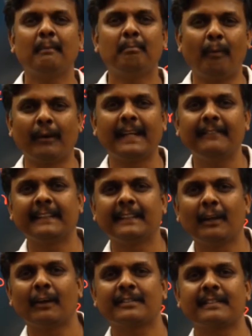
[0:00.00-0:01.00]
a pony with
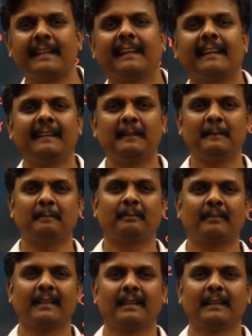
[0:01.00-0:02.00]
your scale
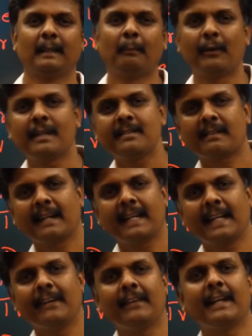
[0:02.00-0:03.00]
the pony is
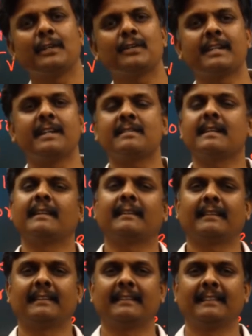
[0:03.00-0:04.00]
running away and you're chasing
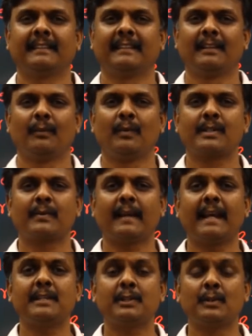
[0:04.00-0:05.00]
it
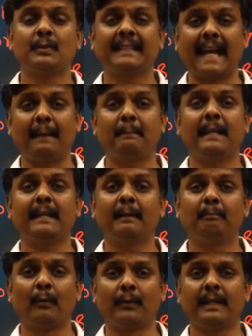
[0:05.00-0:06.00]
visualize you tapping a
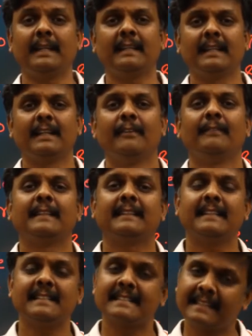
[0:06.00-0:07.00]
pony with
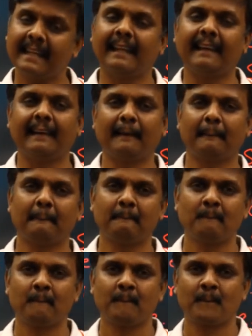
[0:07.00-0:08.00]
a scale
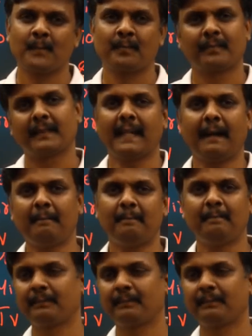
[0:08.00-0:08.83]
yeah